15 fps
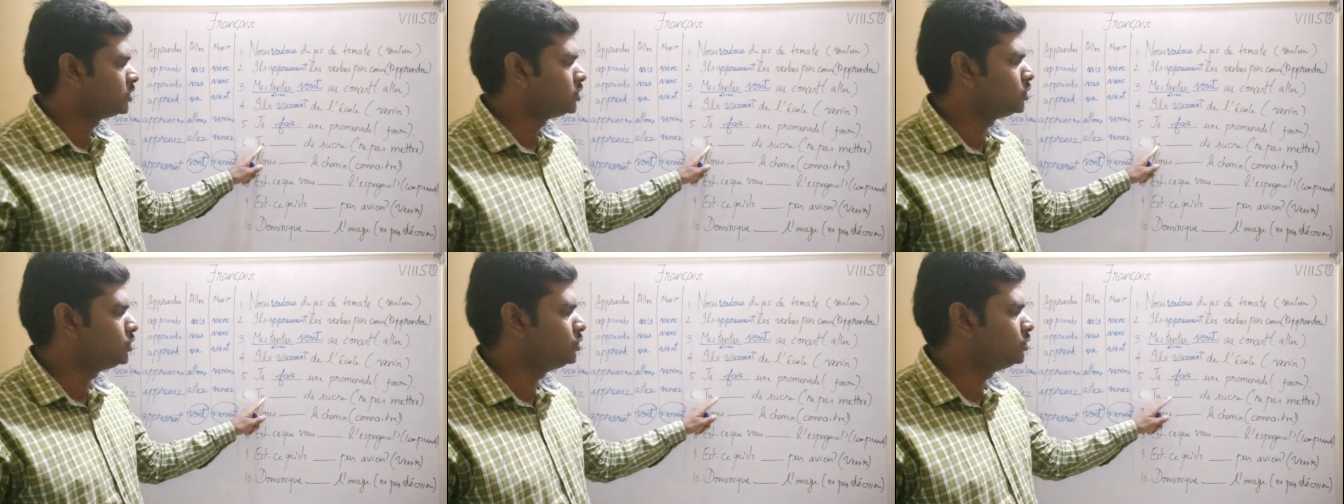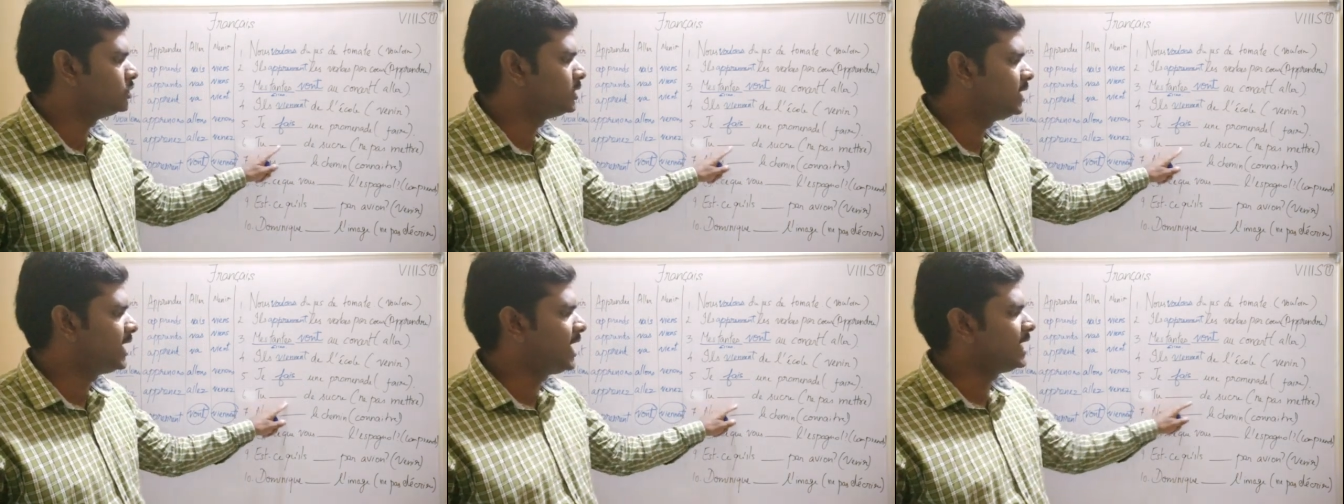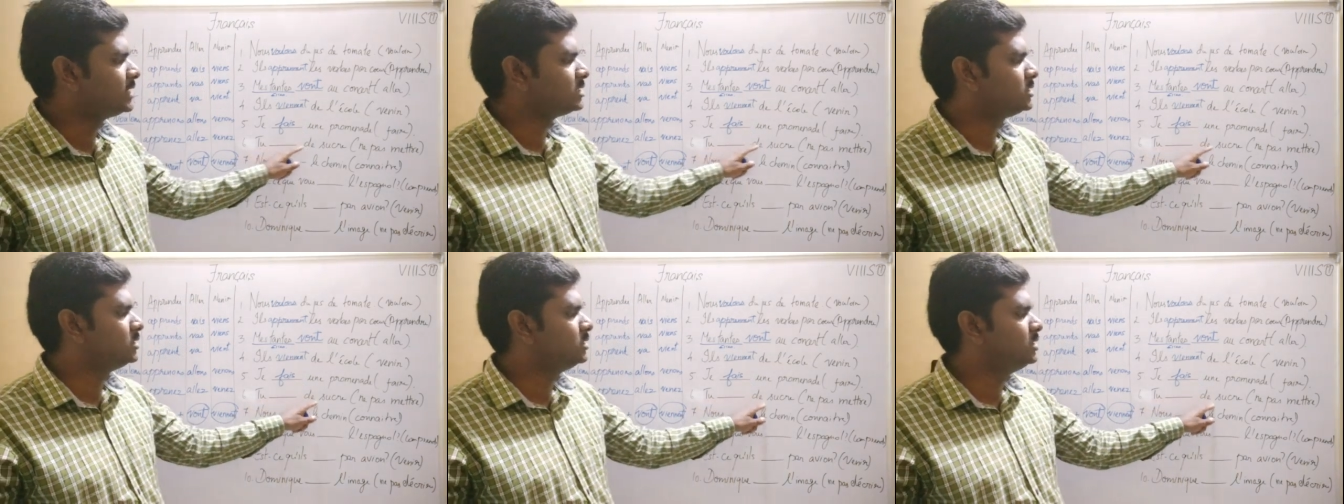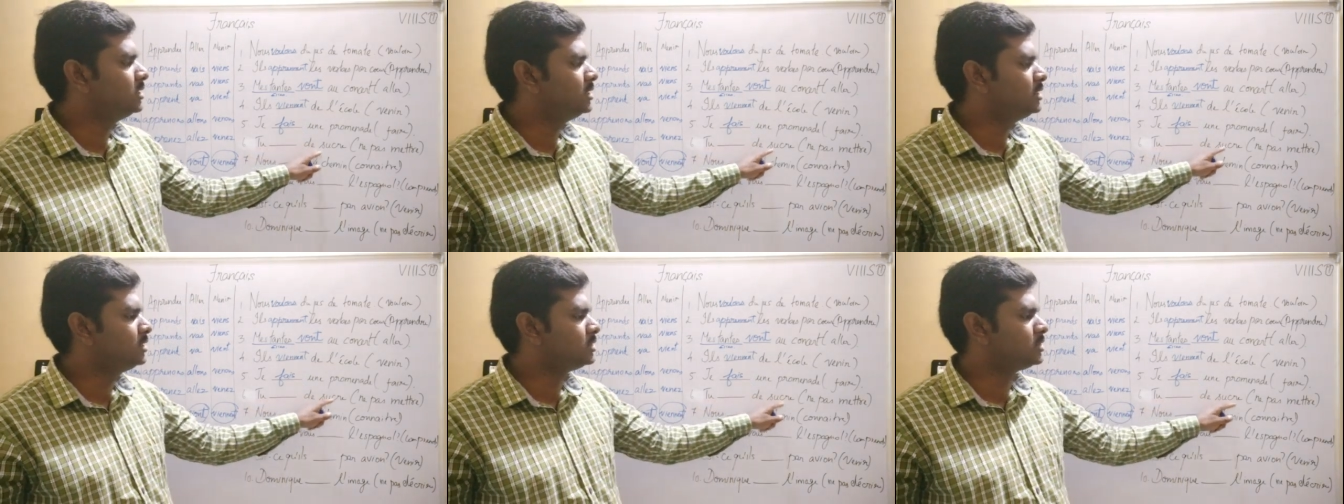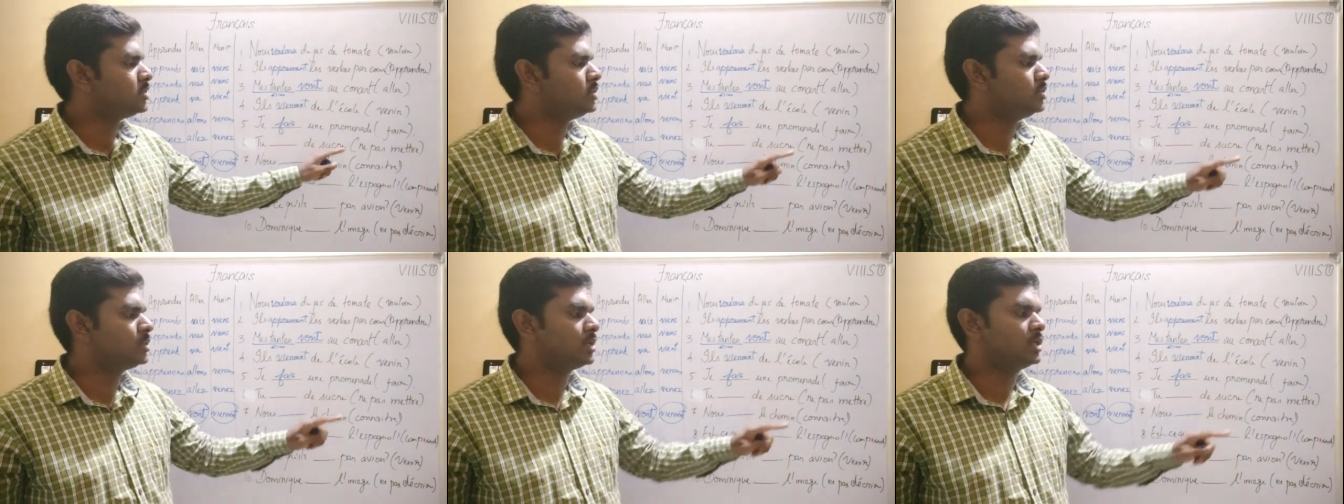Tu dash de
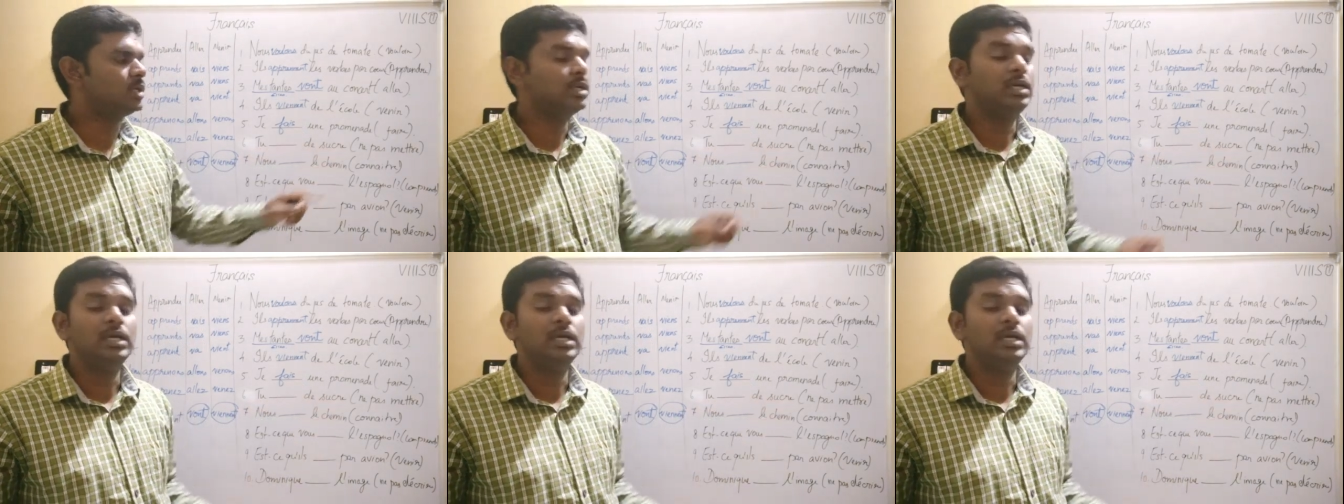sucre.